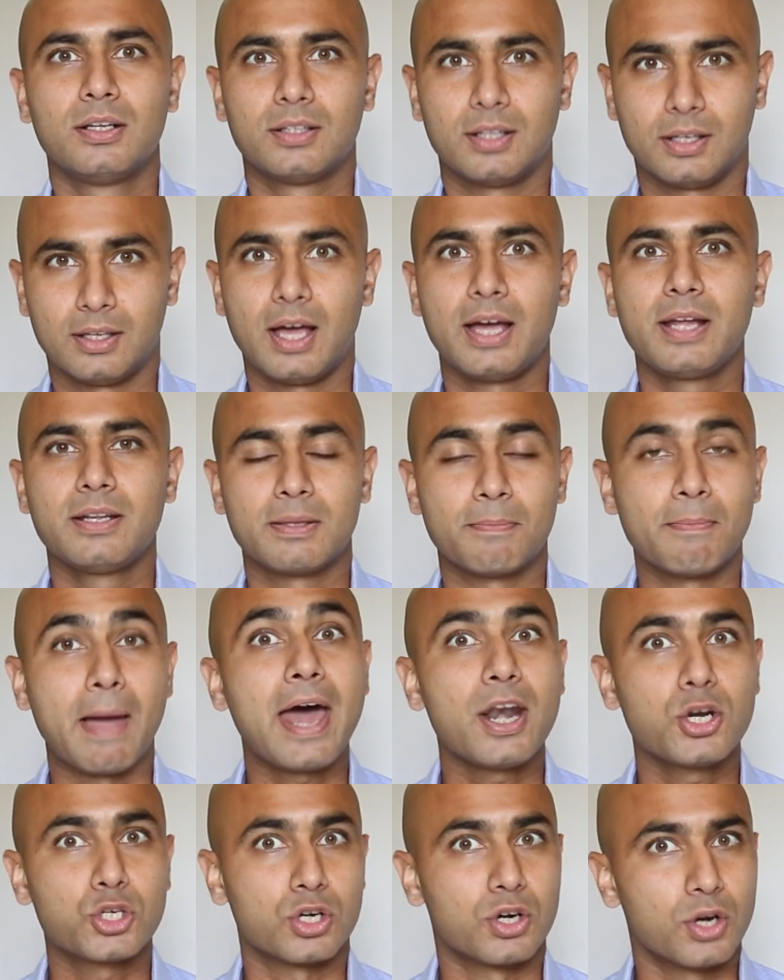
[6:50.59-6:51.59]
the
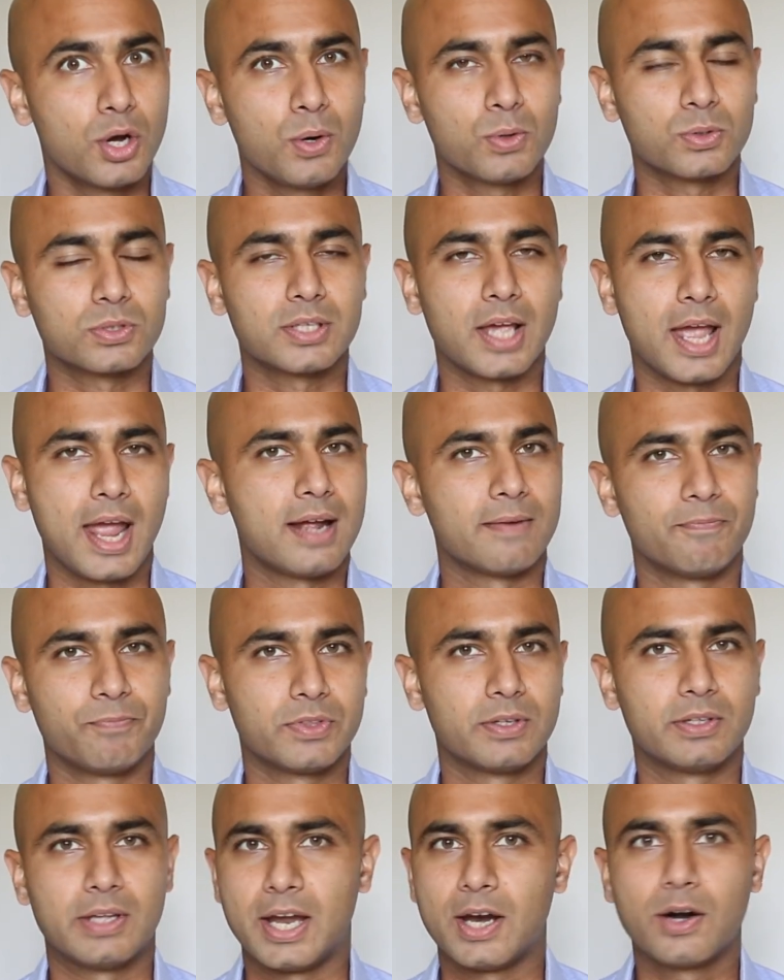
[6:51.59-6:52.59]
manager knows, hey,
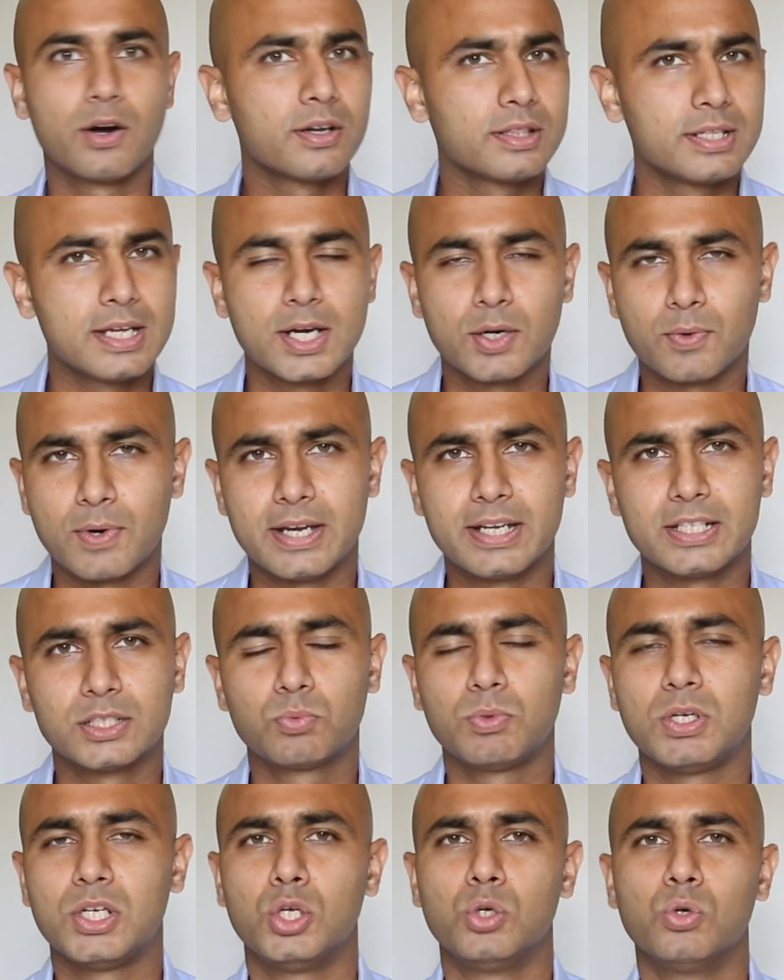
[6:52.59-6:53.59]
here are the
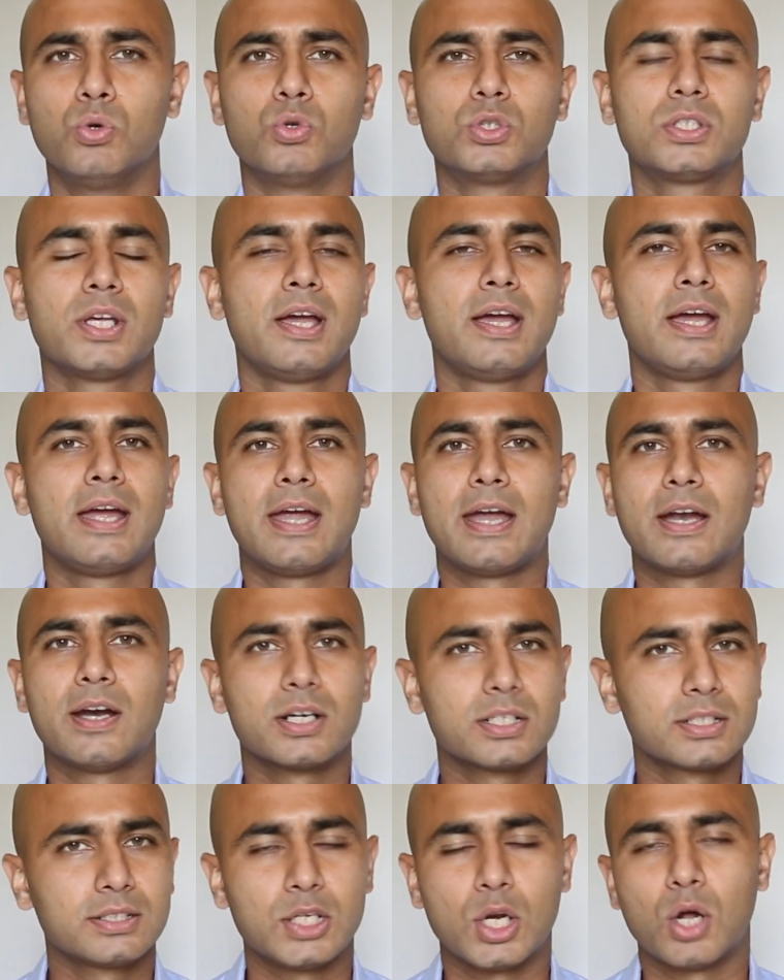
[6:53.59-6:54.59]
ingredients we use,
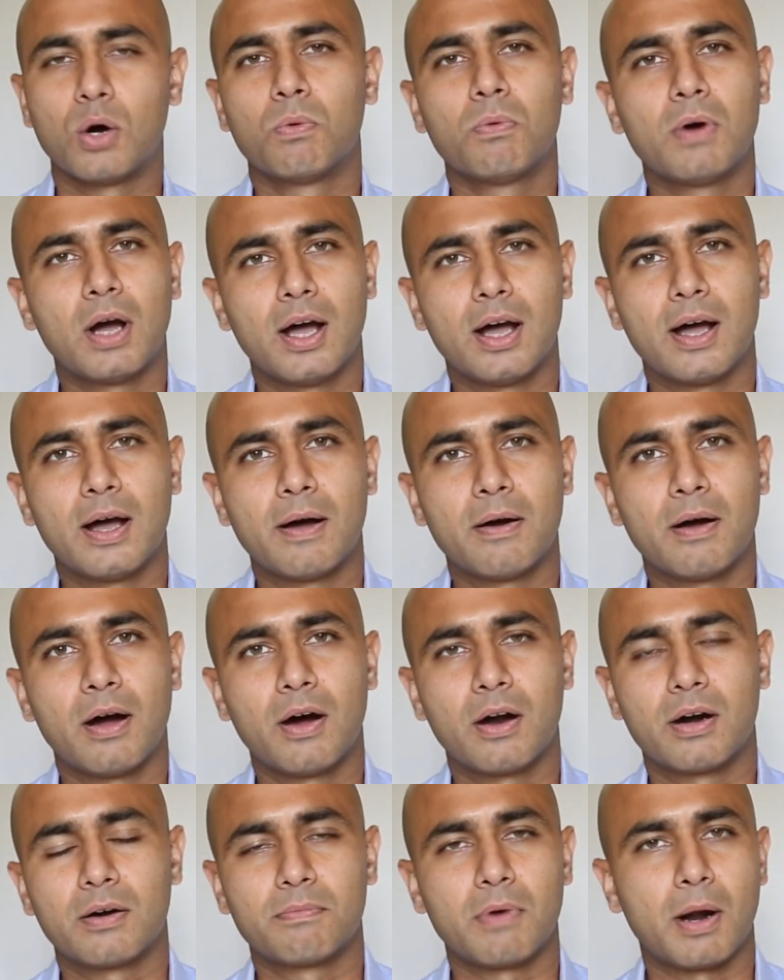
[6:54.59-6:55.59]
here's
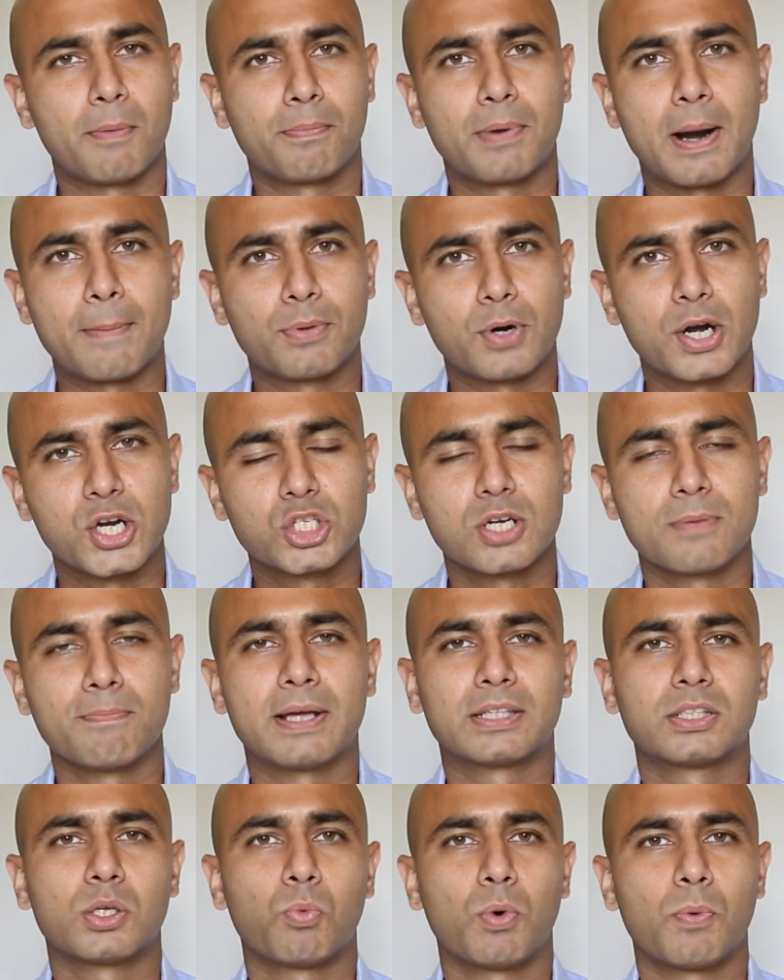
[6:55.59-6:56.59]
our preparation
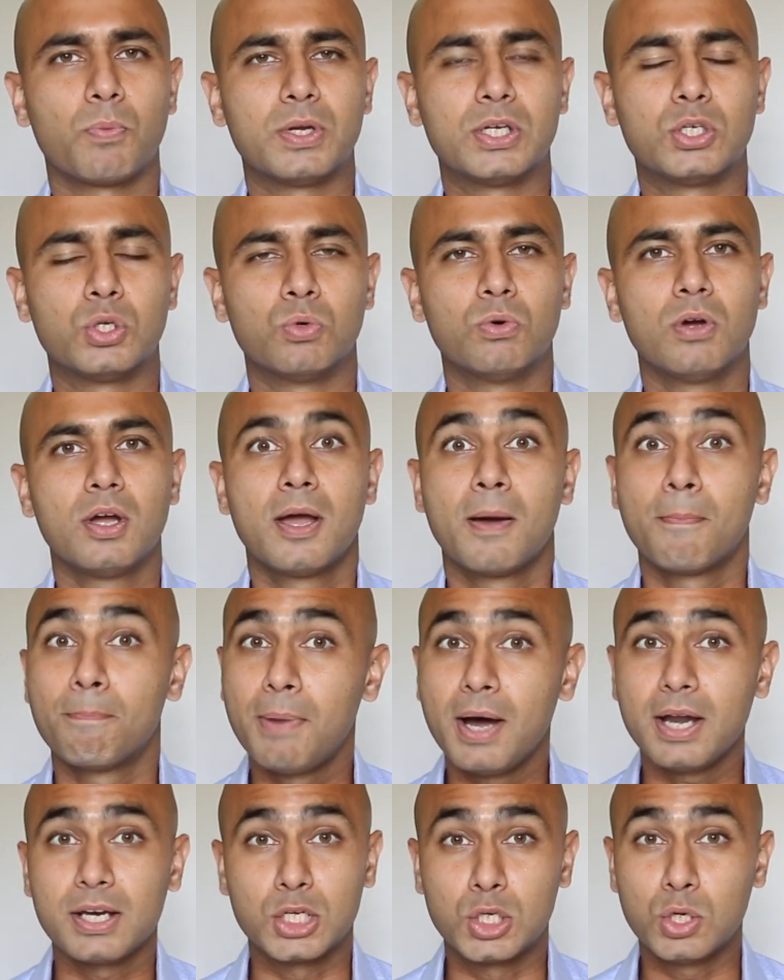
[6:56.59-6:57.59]
method, what we do,
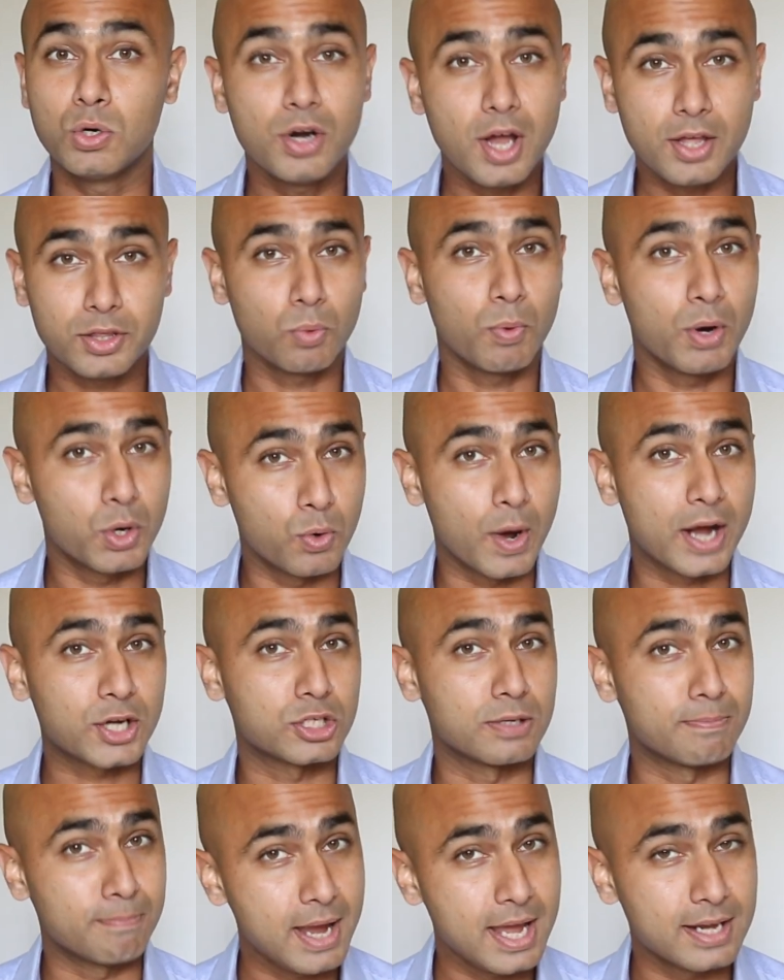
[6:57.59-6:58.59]
but you're not the one who
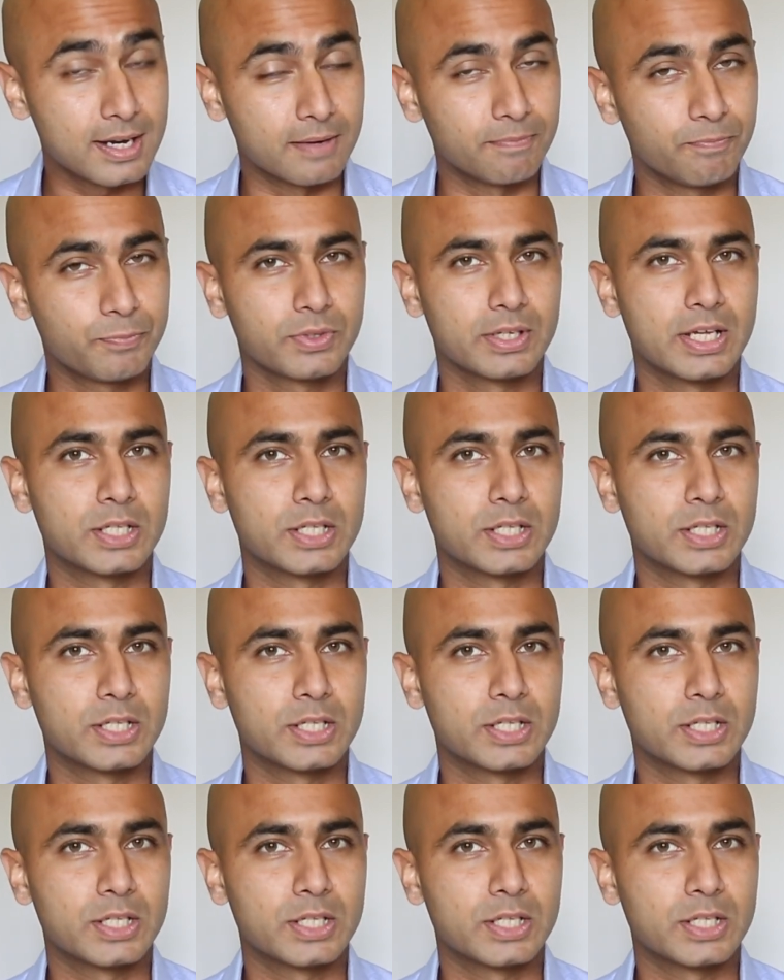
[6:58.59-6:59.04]
actually made it.